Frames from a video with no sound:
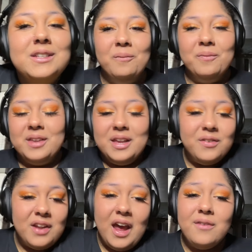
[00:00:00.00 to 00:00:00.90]
And
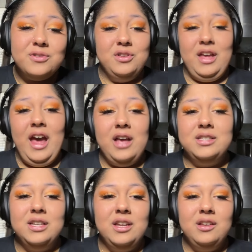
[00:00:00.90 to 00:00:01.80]
even after the
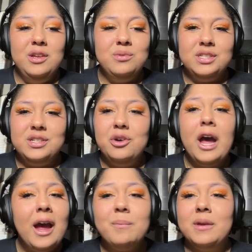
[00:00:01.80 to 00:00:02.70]
accident, he was
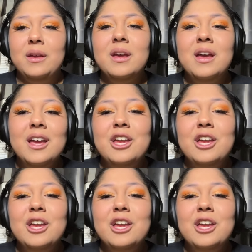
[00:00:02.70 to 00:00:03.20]
still happy.